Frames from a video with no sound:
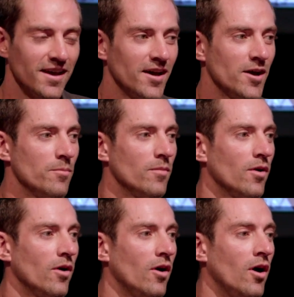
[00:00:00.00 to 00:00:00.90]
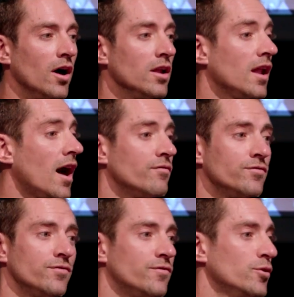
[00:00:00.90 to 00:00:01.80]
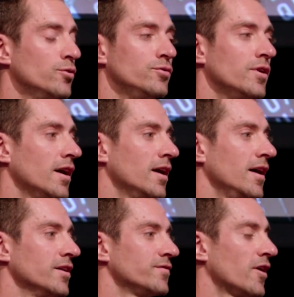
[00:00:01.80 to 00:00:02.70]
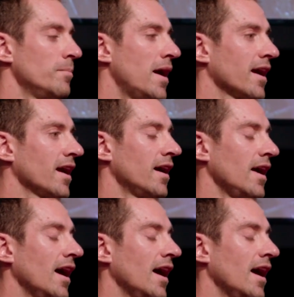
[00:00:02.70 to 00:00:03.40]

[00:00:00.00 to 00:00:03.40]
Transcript: I loved food as far back